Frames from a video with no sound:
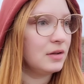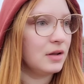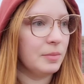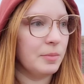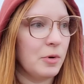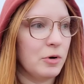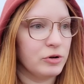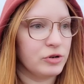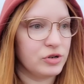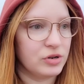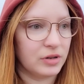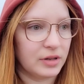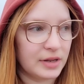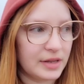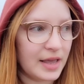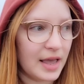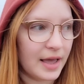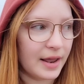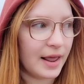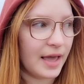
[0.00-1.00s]

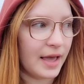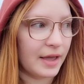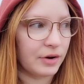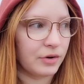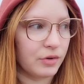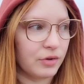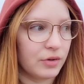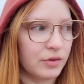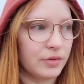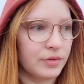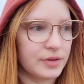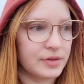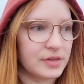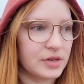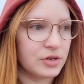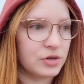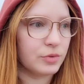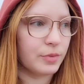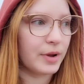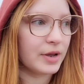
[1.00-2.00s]
emotionally can't handle the
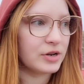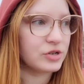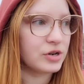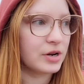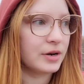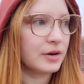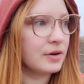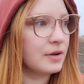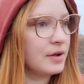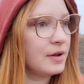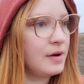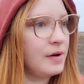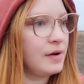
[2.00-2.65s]
situation.